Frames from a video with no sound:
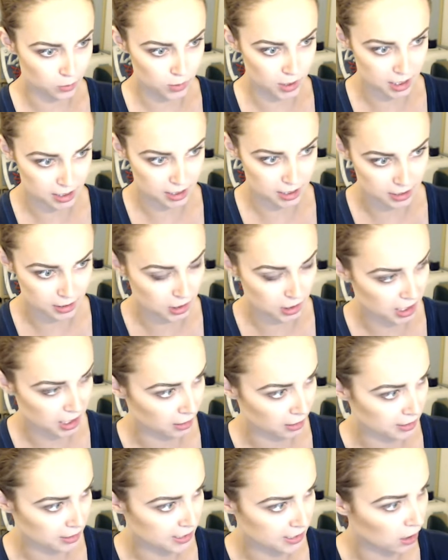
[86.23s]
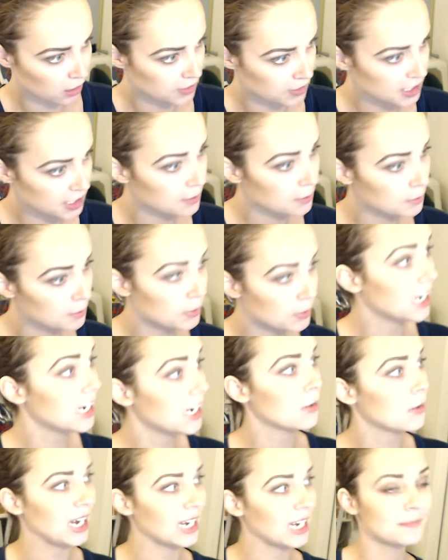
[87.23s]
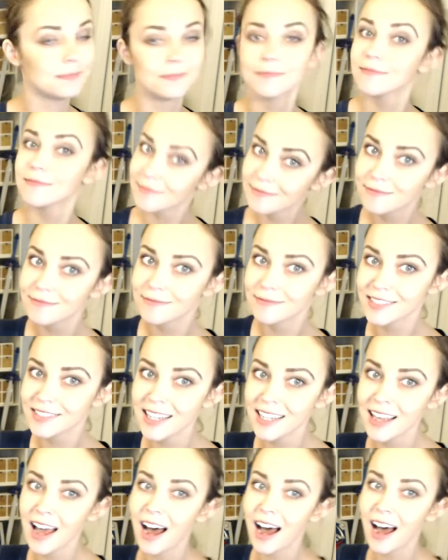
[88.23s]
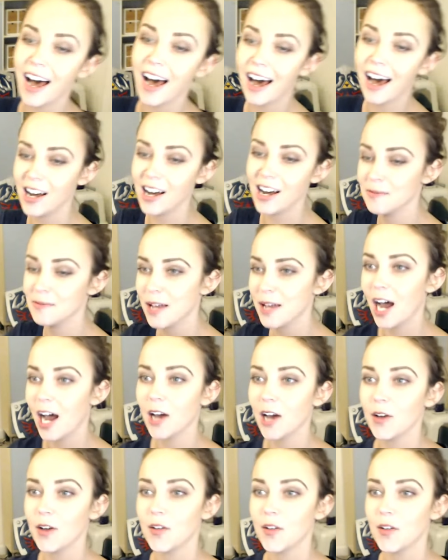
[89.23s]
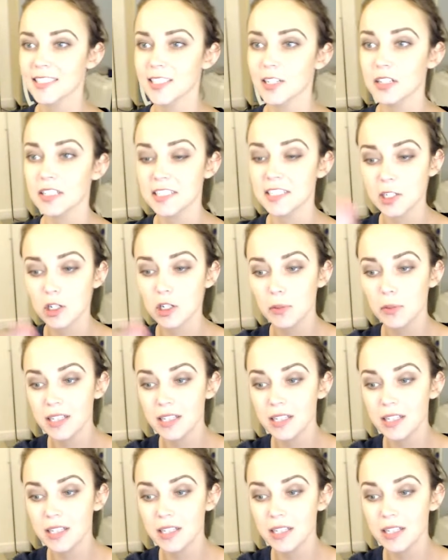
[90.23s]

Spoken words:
weird to look at ourselves. But anyway, okay, so this is Hooping